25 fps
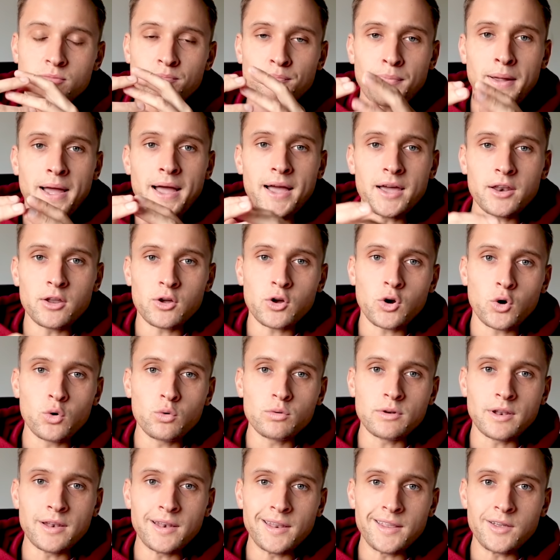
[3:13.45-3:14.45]
pattern
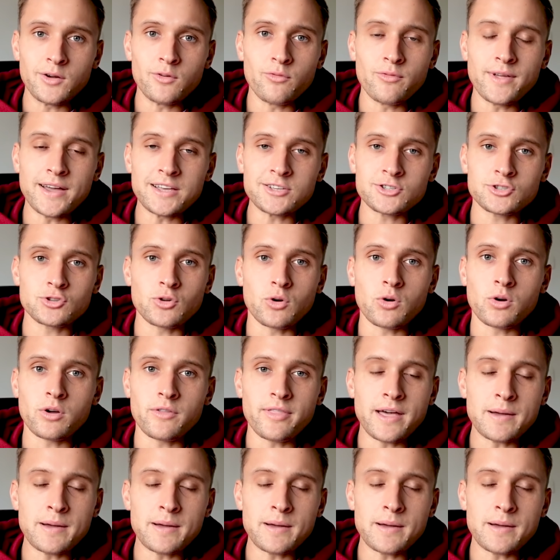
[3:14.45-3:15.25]
accordingly on that stock at